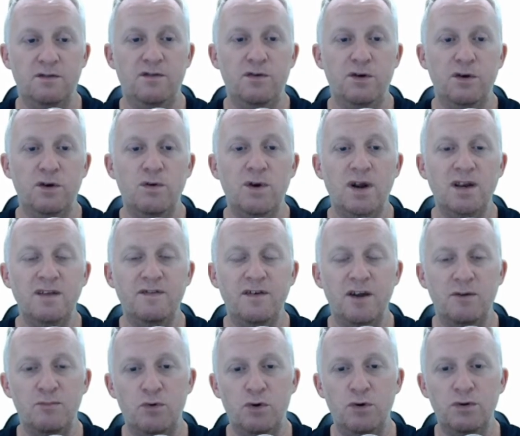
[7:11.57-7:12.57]
for
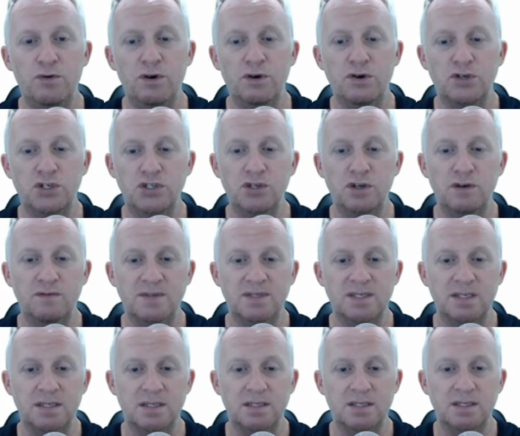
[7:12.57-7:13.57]
qualified broker
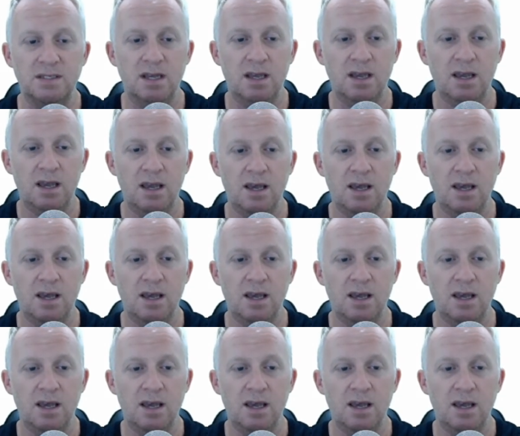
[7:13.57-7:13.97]
services.